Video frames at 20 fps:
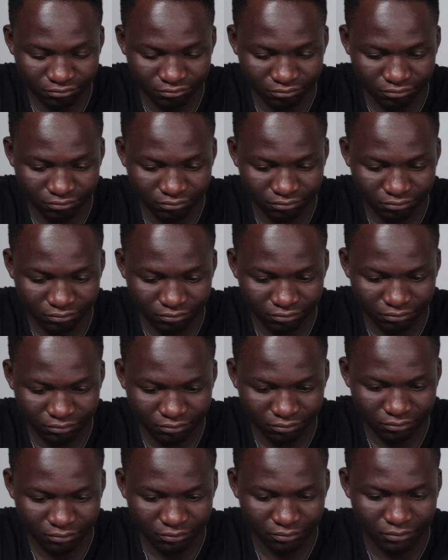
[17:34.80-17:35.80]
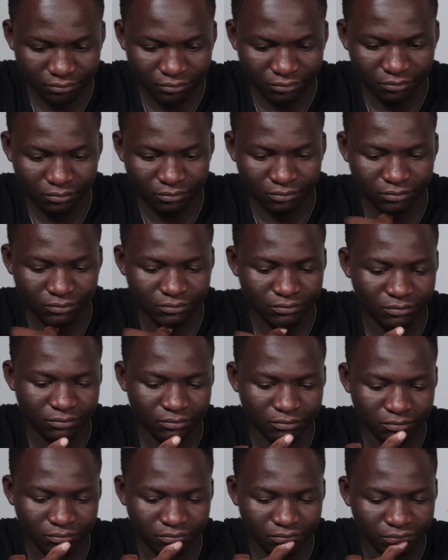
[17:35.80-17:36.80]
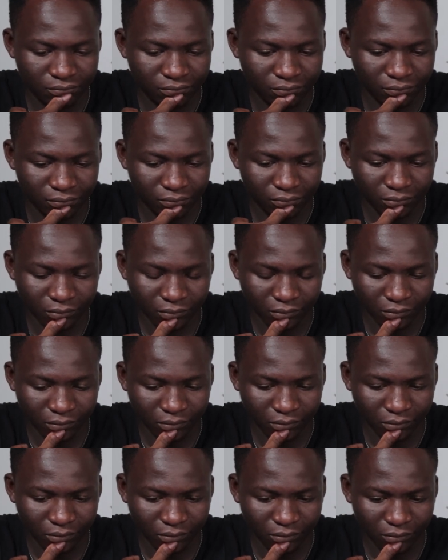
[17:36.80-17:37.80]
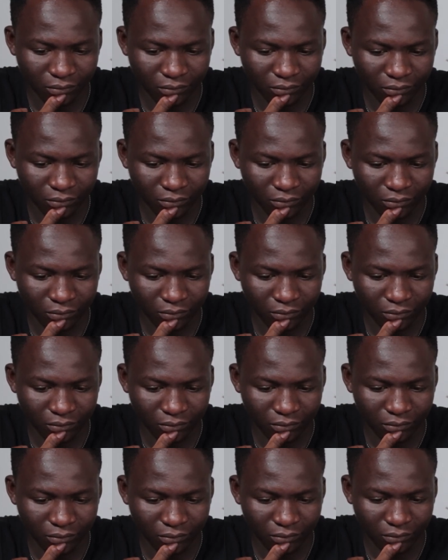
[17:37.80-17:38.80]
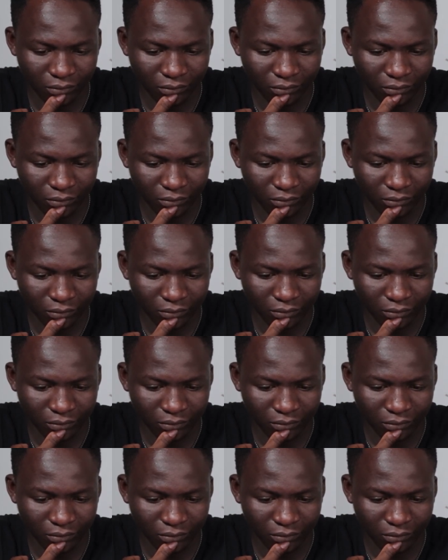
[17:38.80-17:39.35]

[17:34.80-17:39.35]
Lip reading: The person shown says nothing.